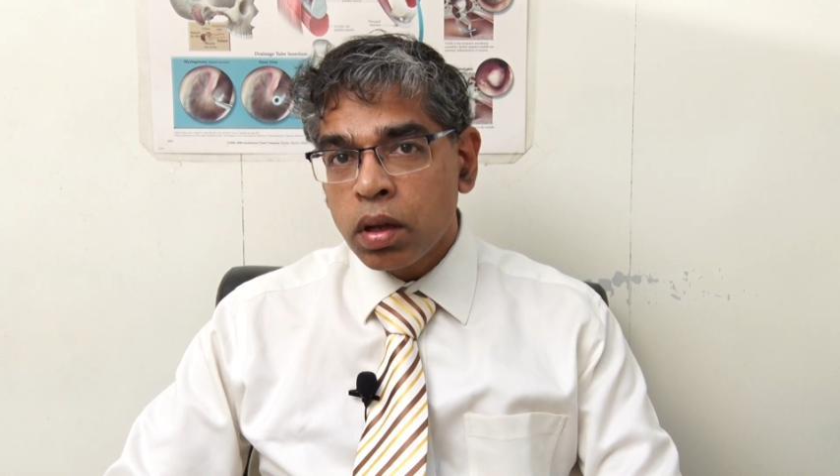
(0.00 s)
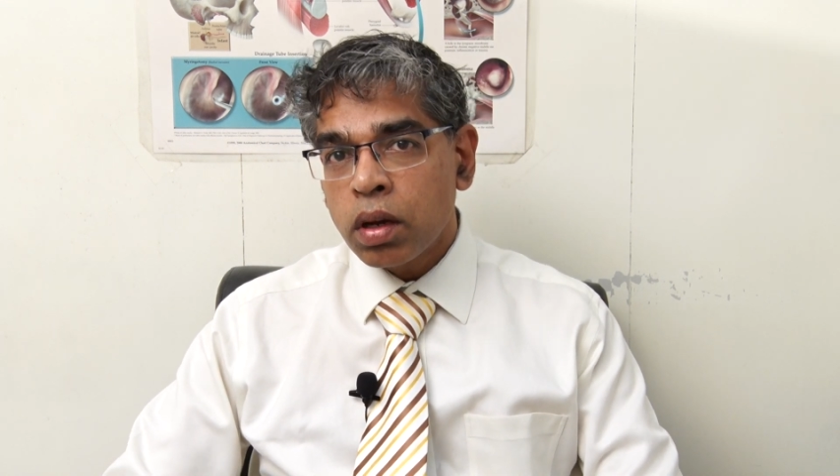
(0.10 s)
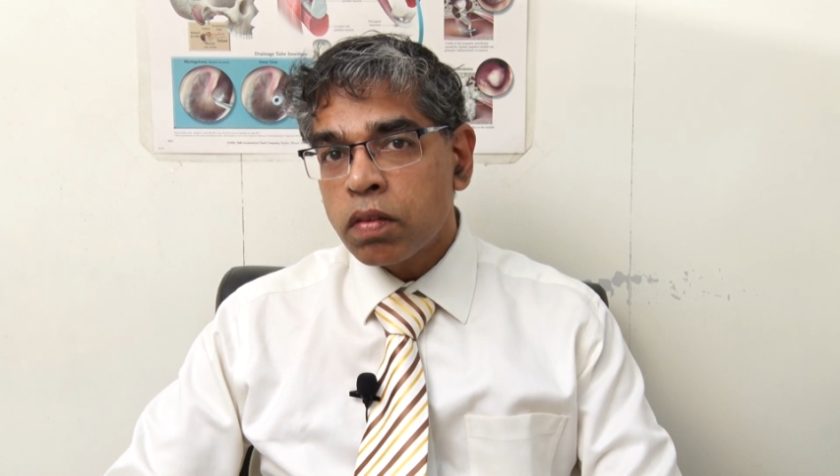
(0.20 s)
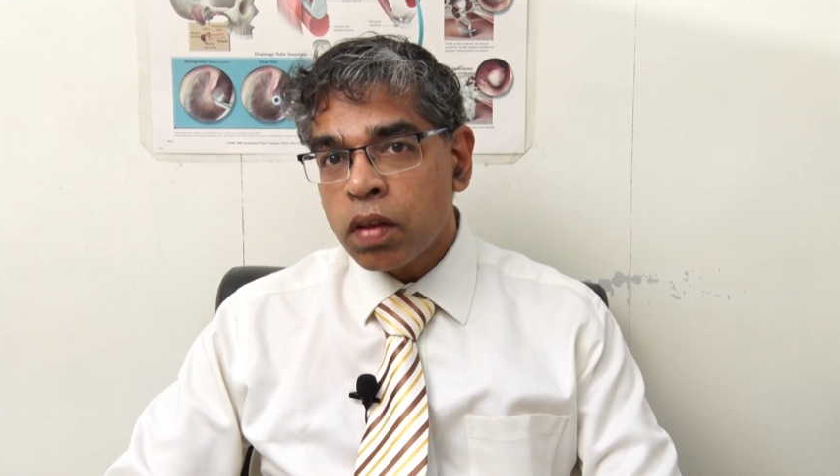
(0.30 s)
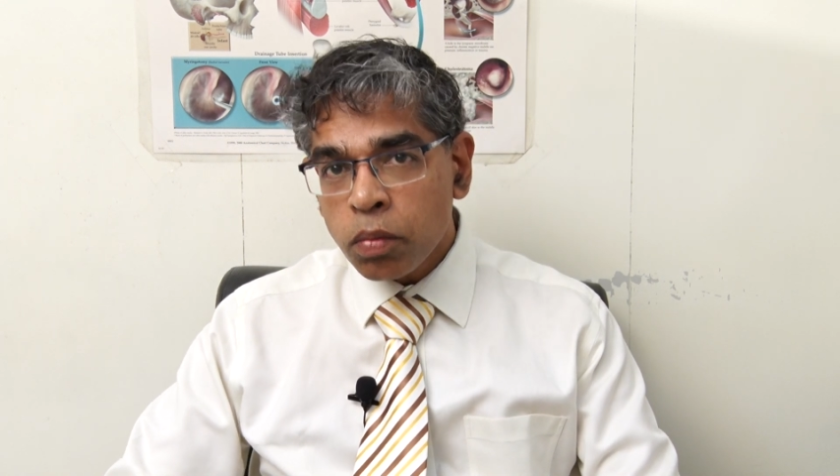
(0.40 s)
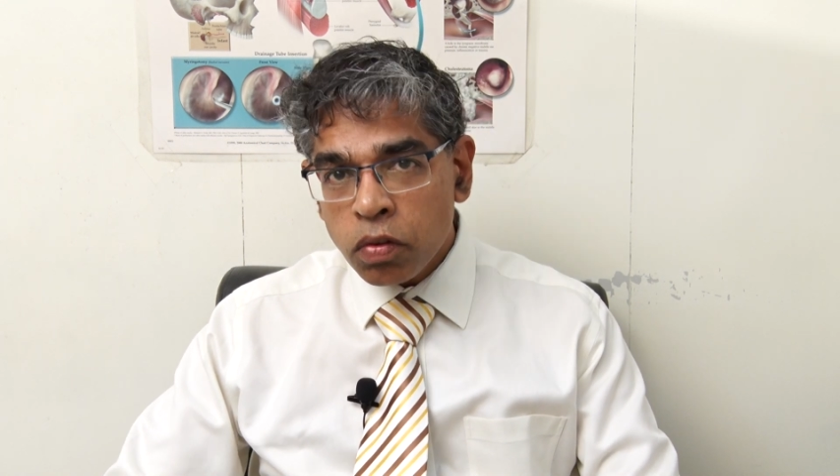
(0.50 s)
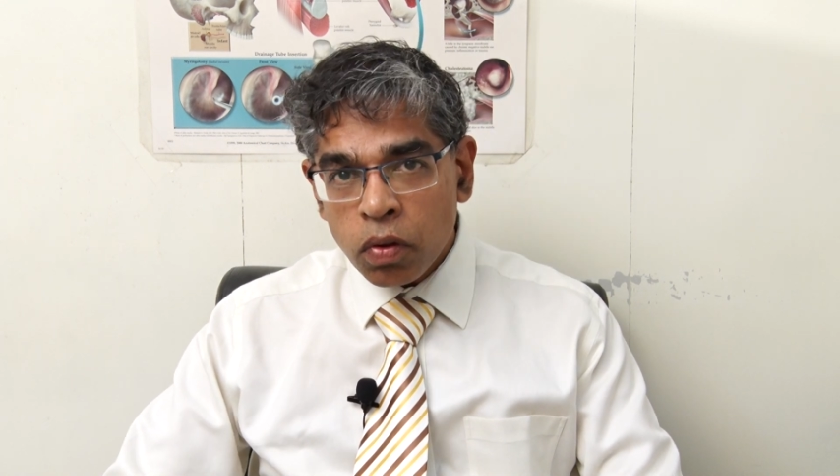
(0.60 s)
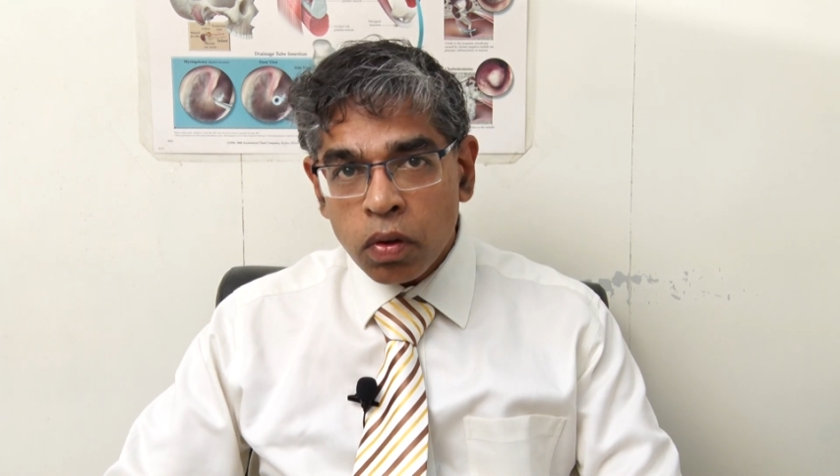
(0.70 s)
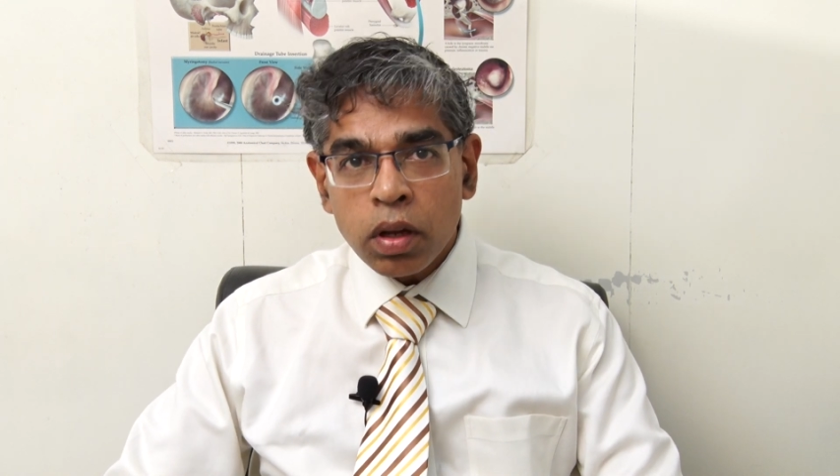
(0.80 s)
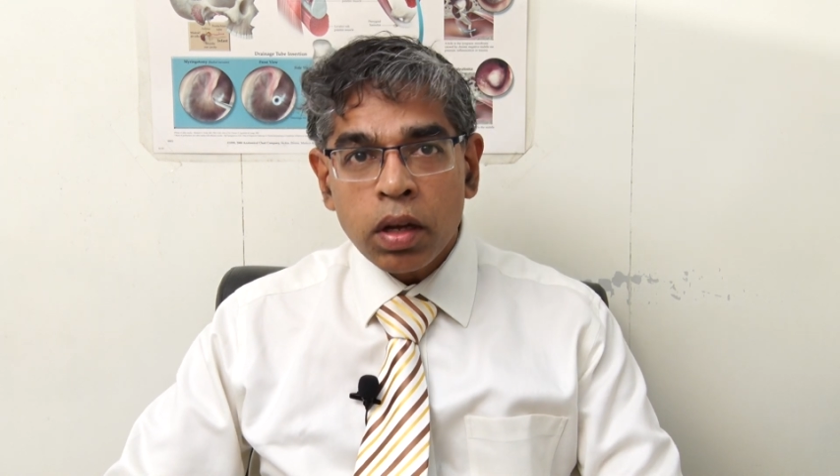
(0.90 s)
It has
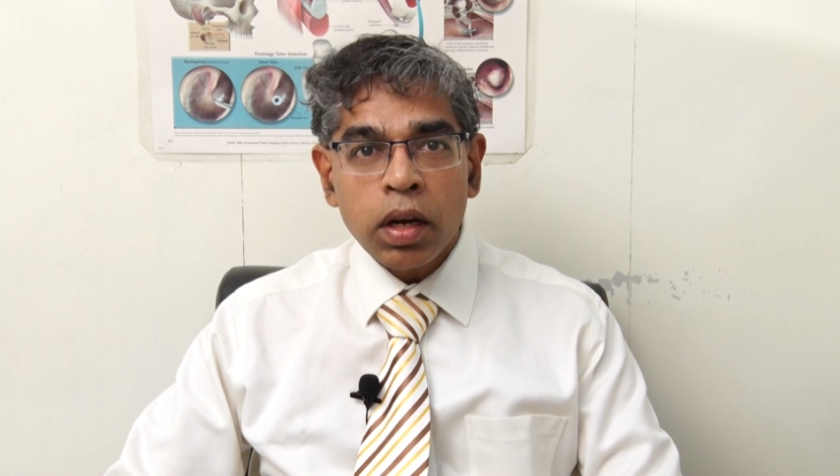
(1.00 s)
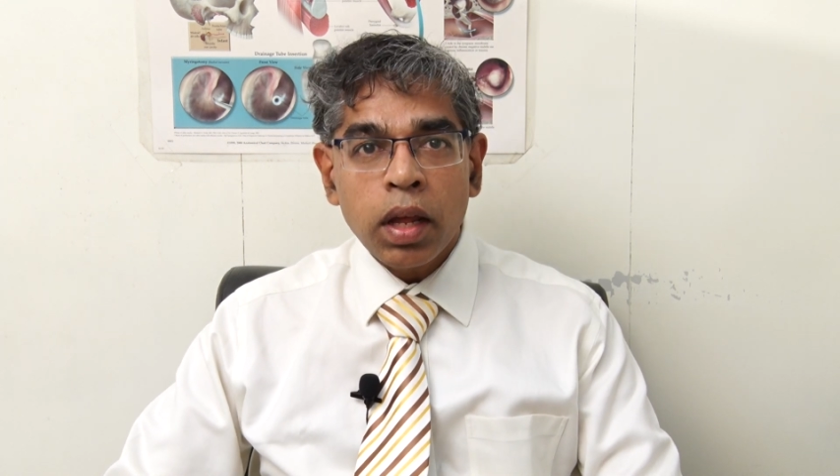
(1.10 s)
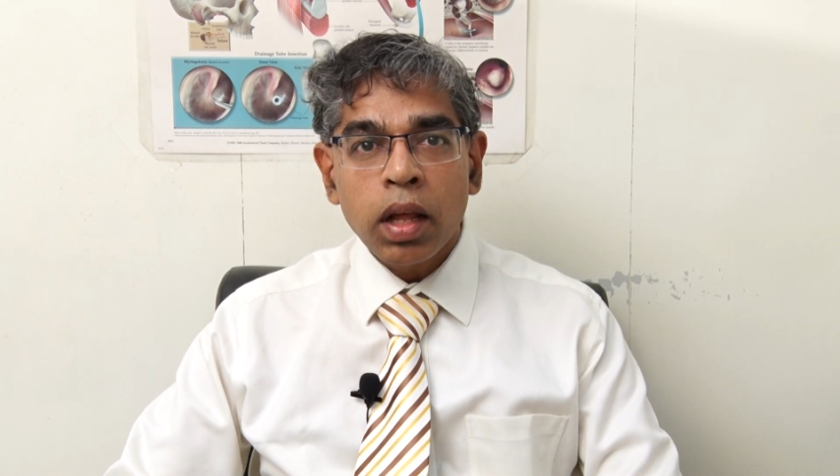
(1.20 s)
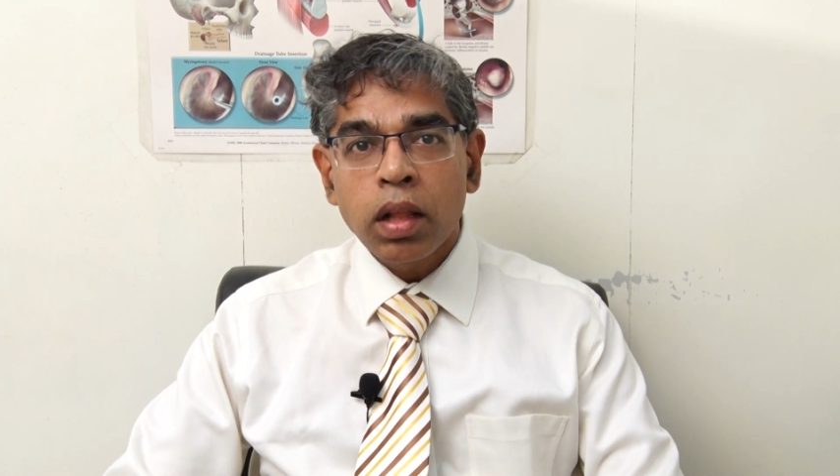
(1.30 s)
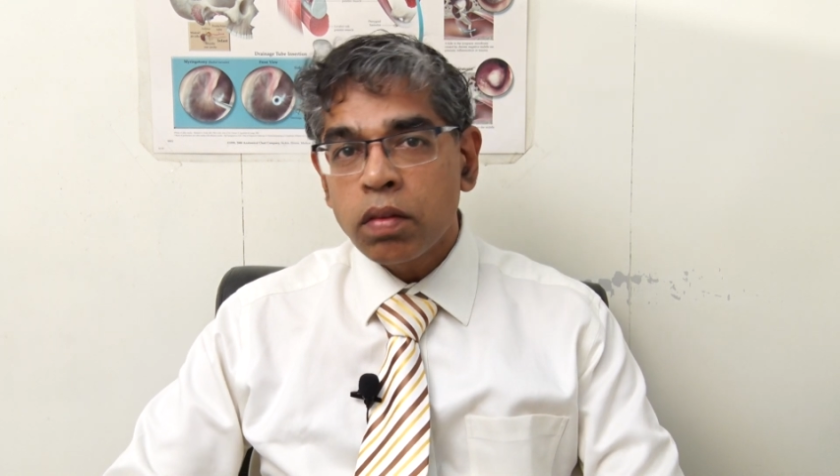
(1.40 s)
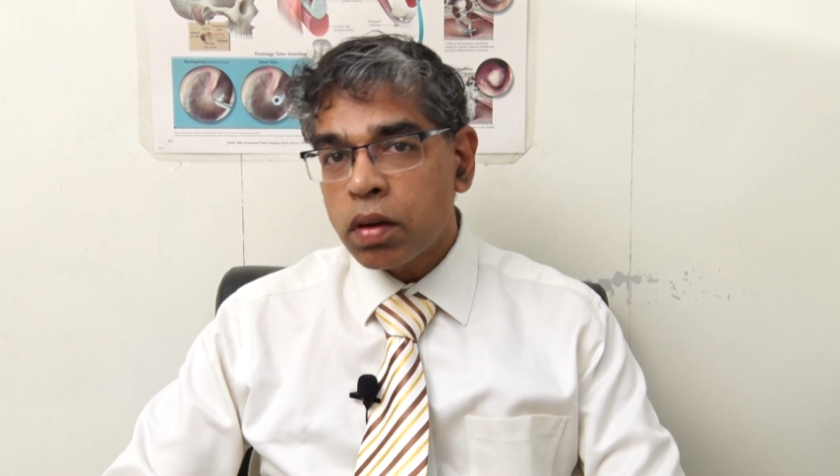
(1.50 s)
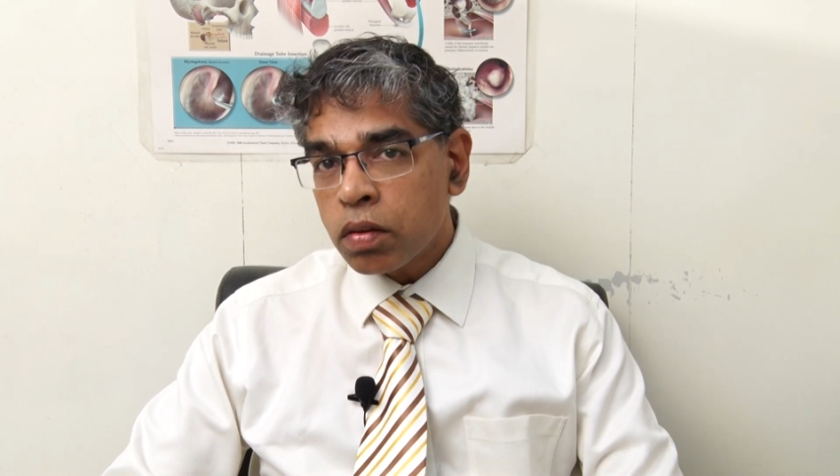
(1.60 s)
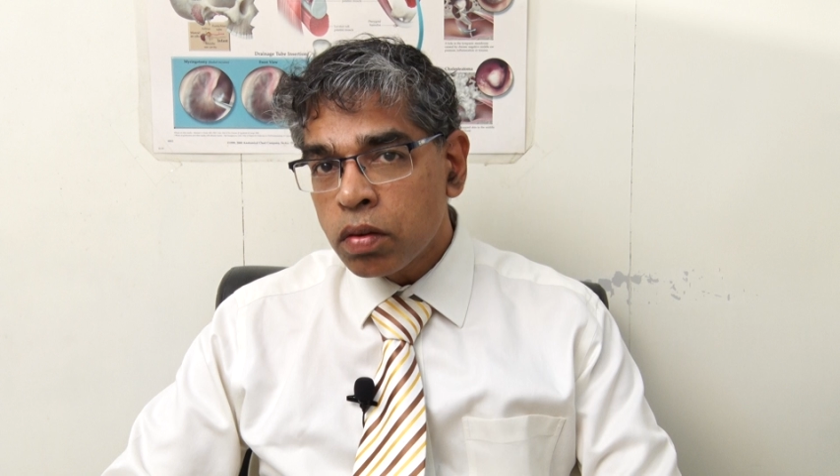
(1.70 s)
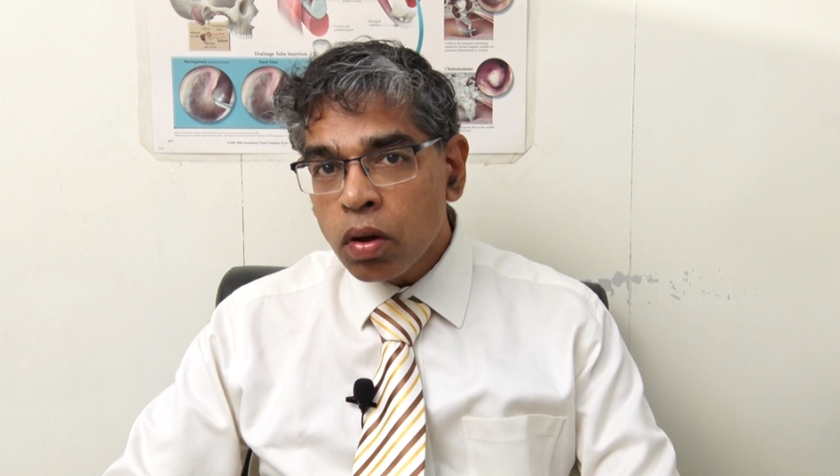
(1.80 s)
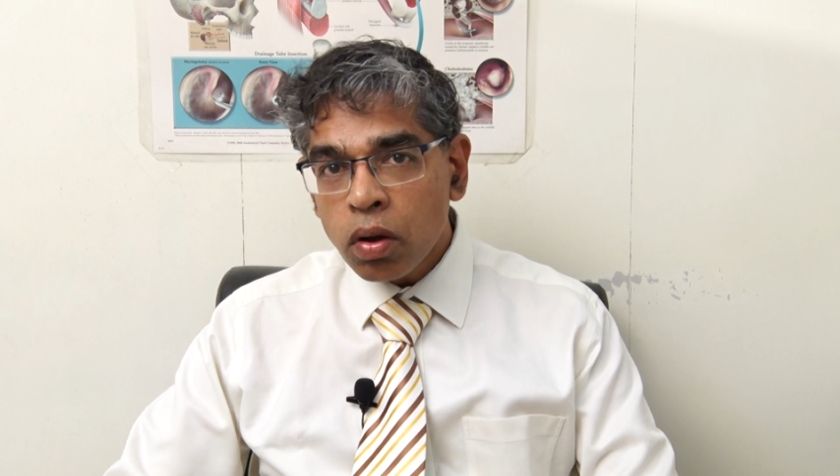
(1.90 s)
semicircular canals, it
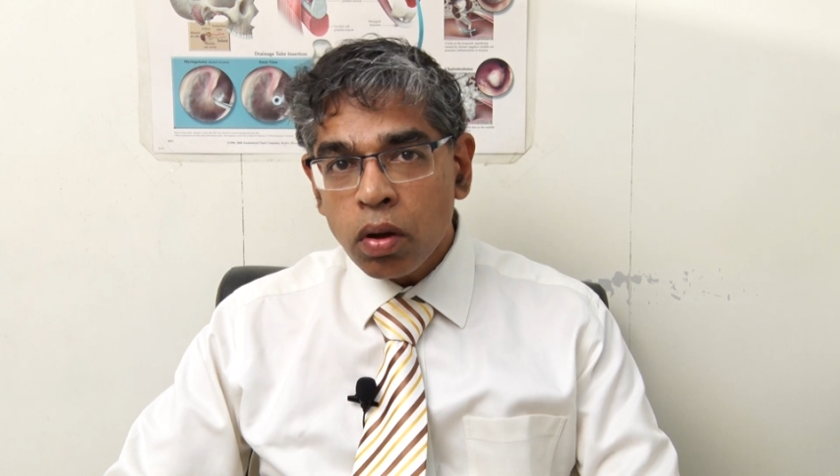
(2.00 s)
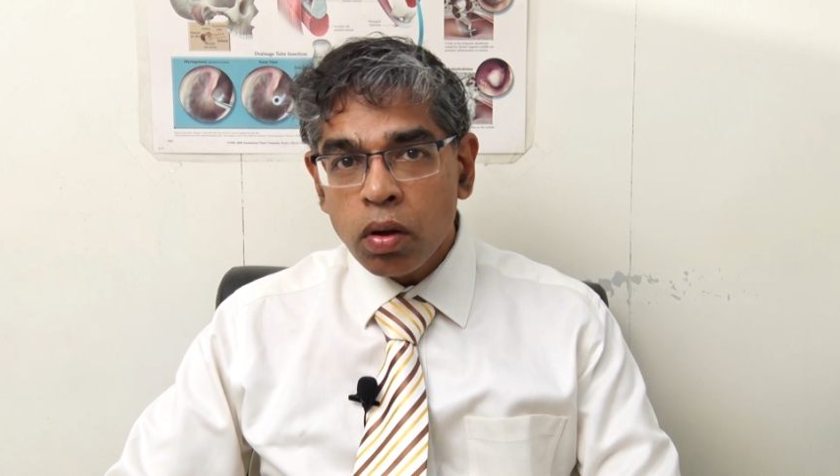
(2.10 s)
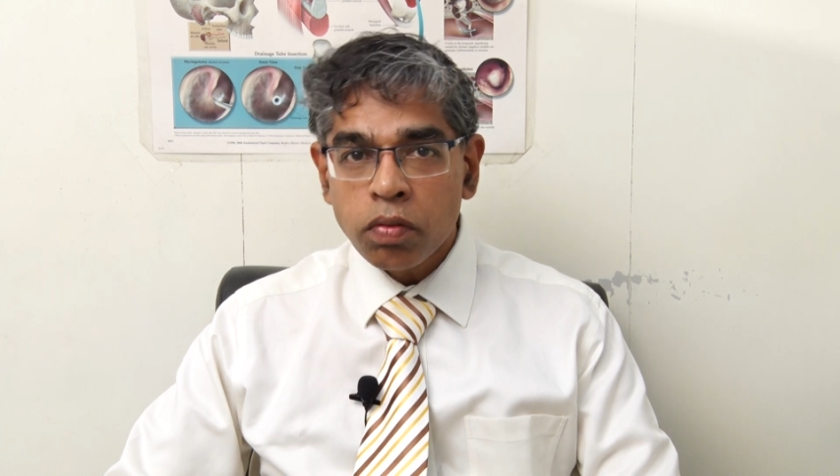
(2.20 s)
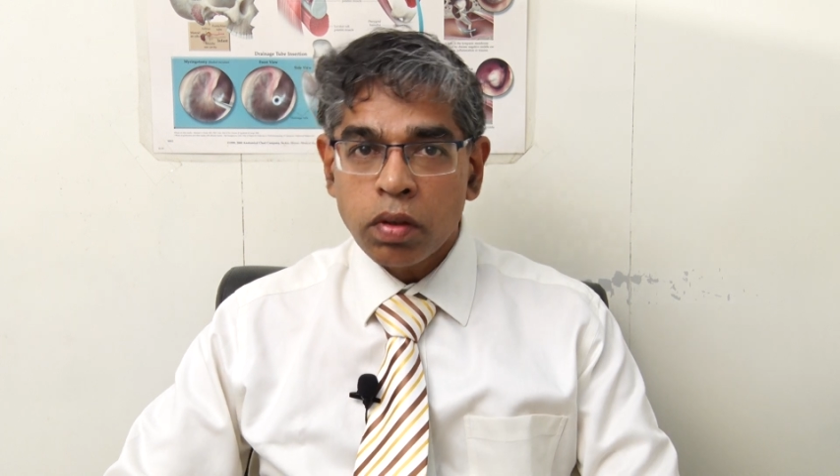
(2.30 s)
has nerves,